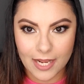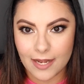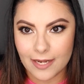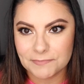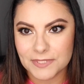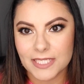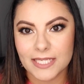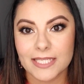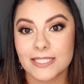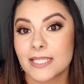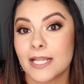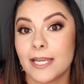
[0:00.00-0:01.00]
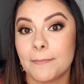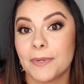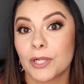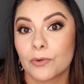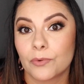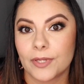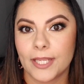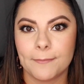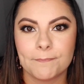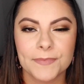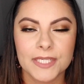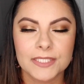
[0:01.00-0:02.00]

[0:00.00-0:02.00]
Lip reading: lipstick, it's a lip cream.